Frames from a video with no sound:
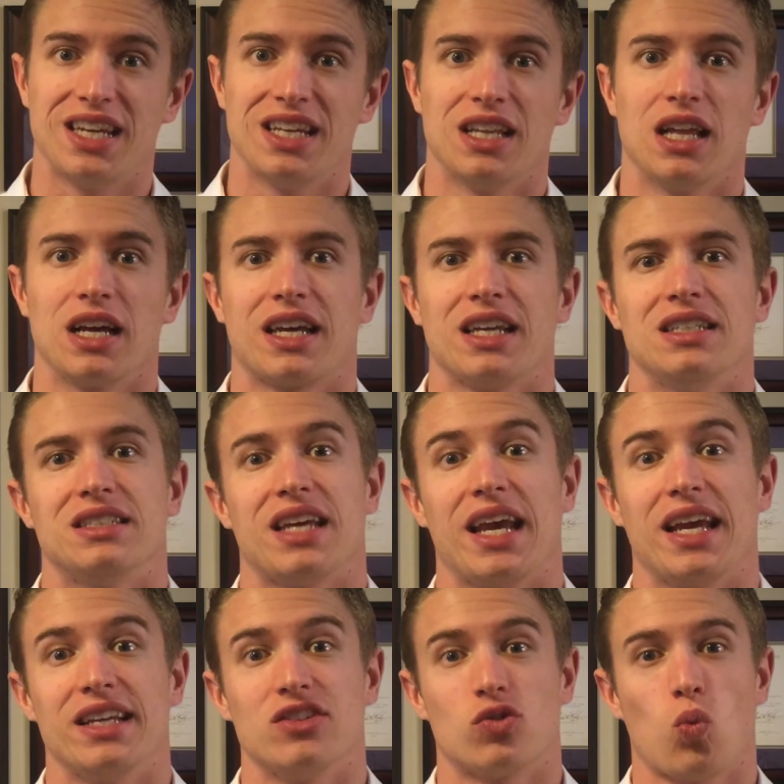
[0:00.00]
tequila
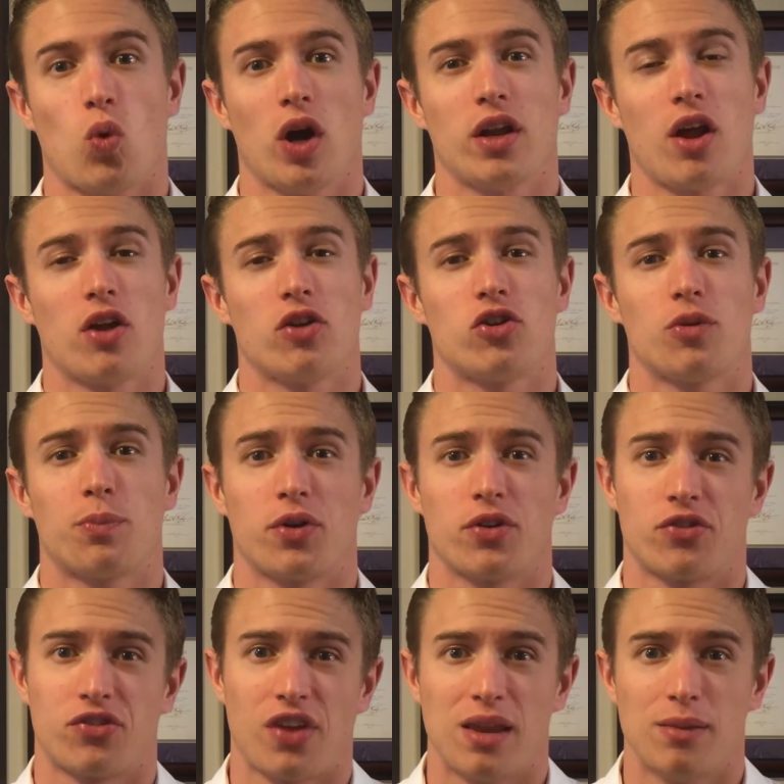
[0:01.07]
contains
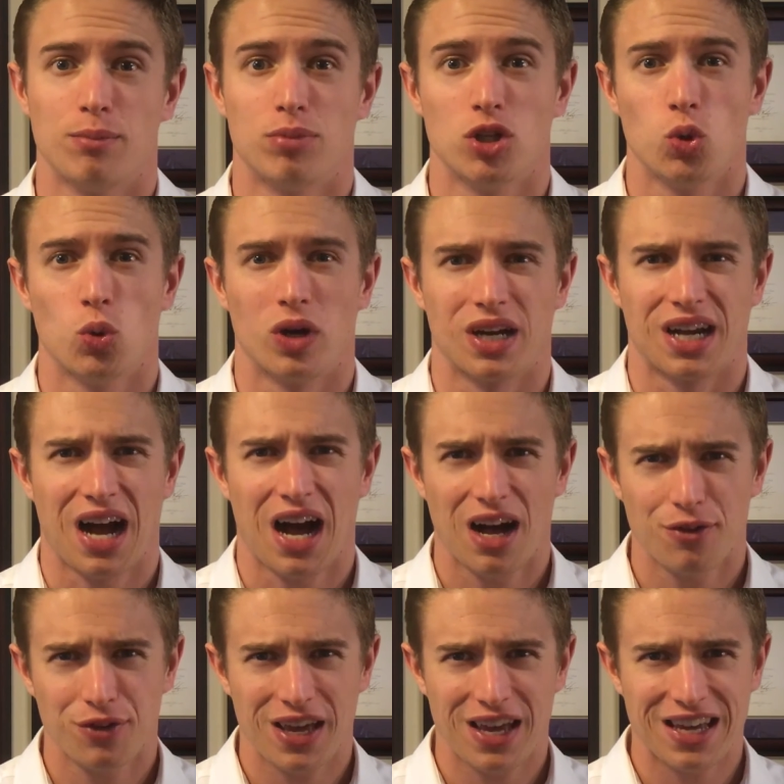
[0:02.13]
100% blue
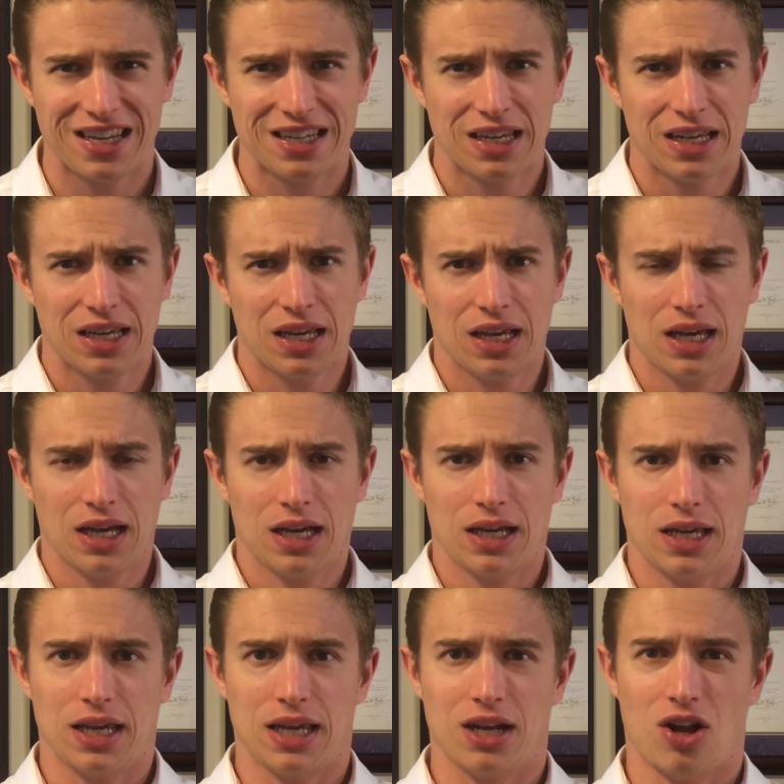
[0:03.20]
agave,
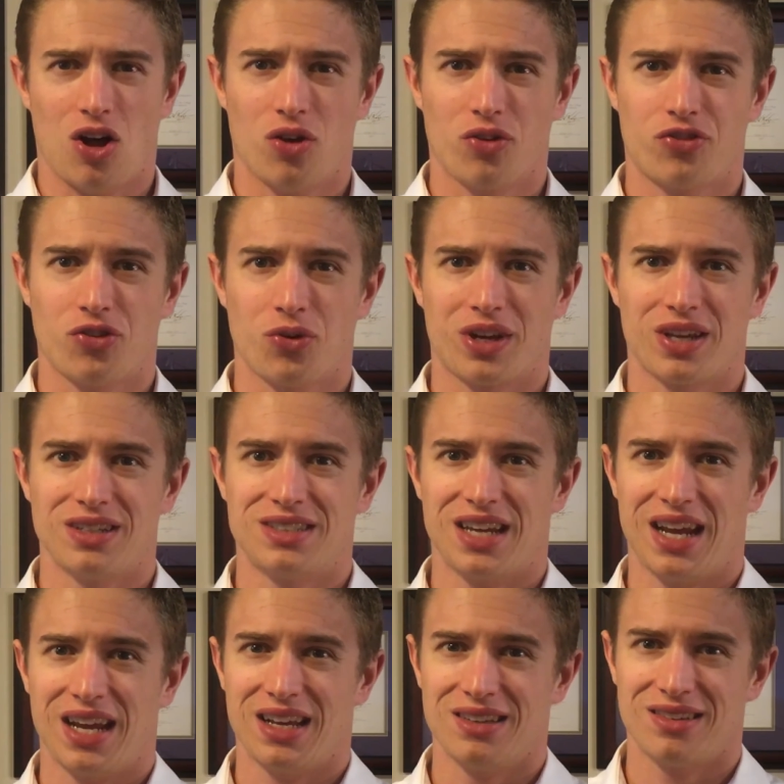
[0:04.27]
it also
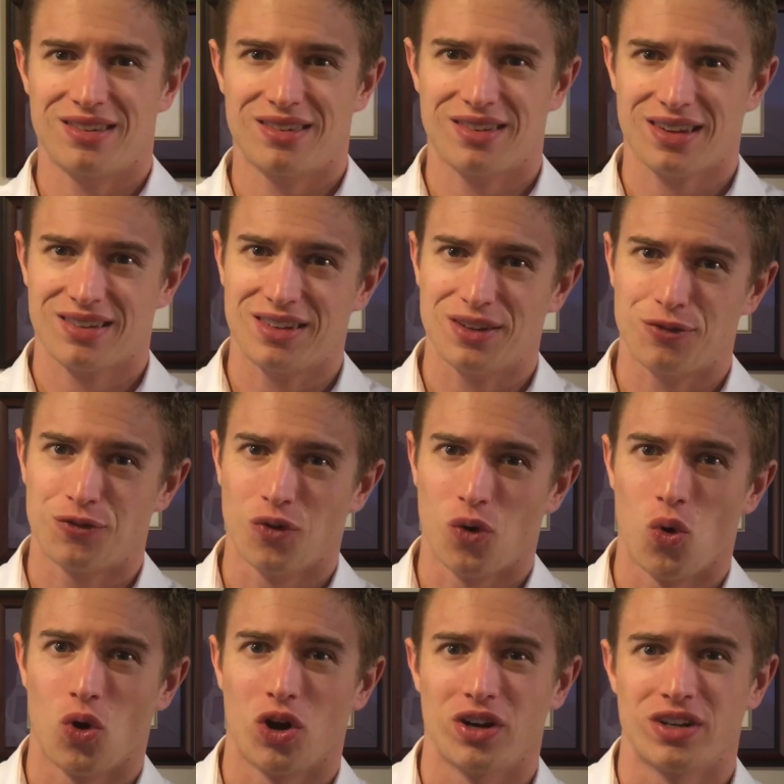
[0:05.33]
contains
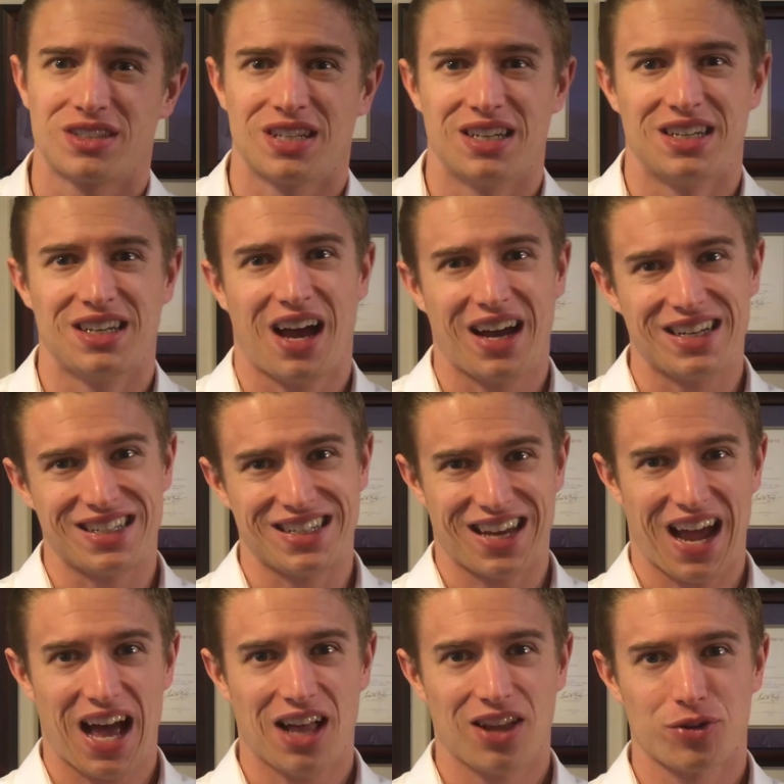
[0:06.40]
64 to
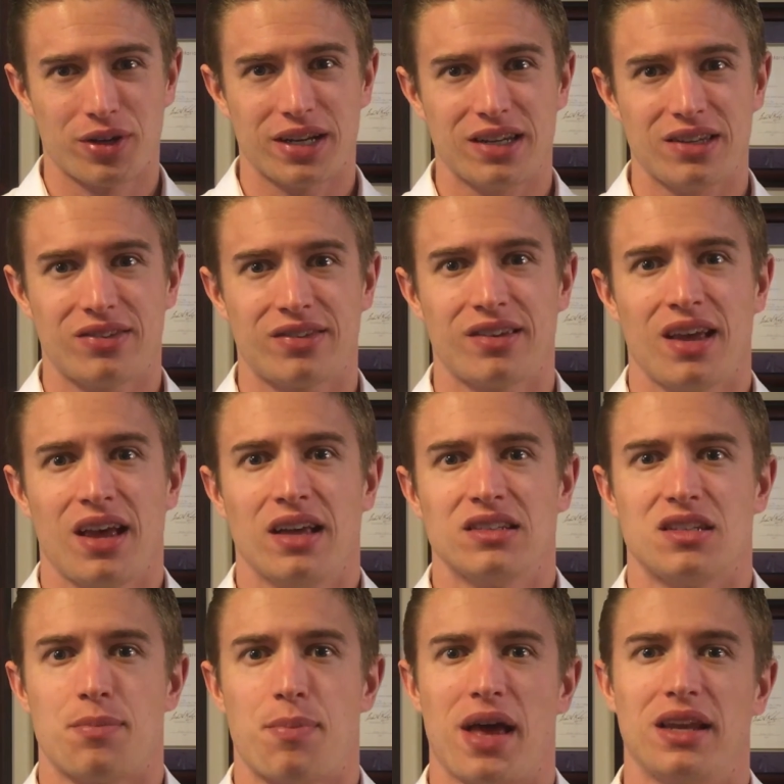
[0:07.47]
90 calories,
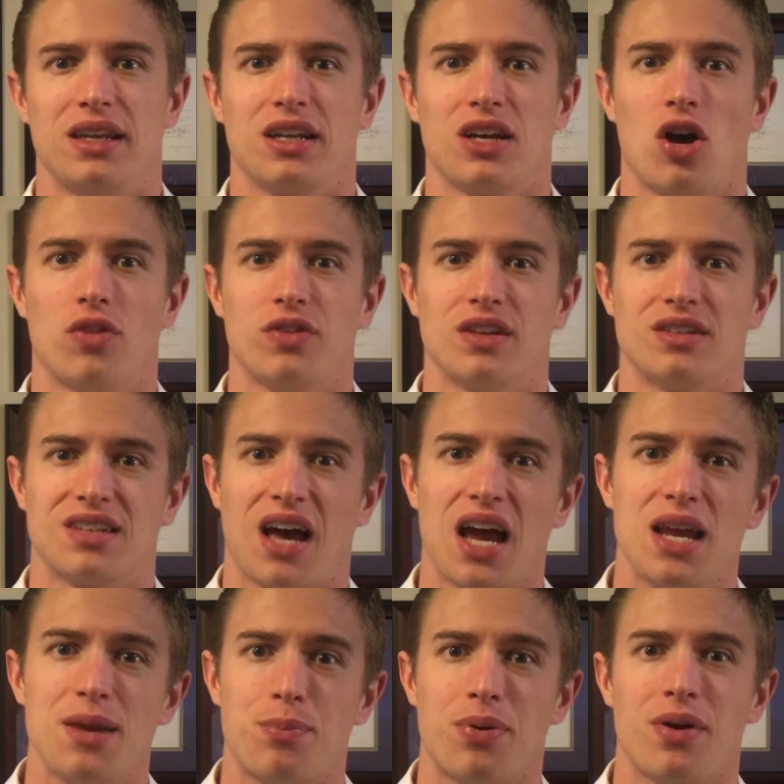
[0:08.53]
depending on the
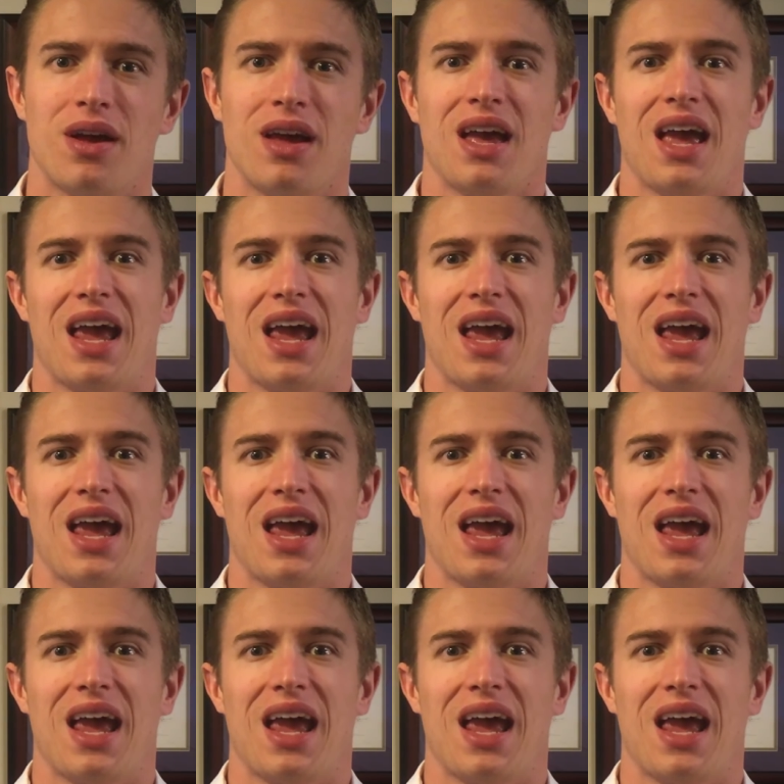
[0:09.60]
type